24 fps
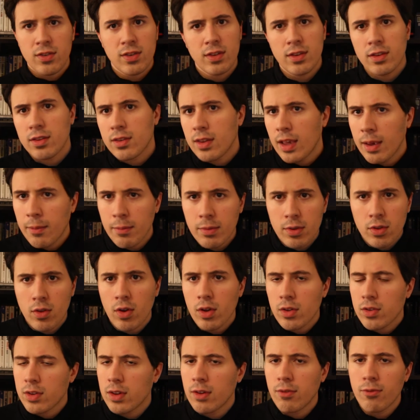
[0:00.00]
Same with
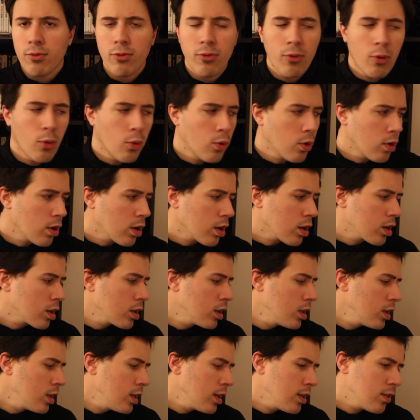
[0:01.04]
Lost Scene 4,
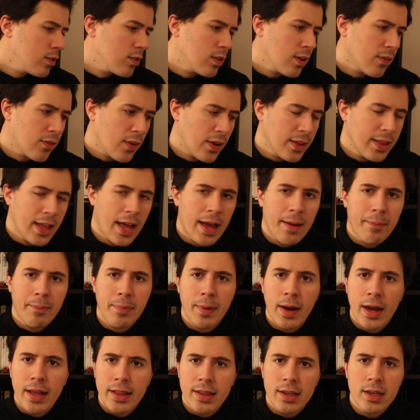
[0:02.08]
stuff like that.
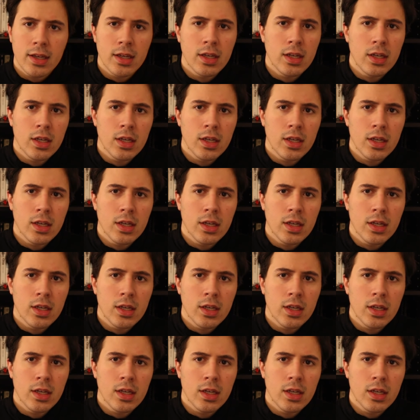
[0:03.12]
But,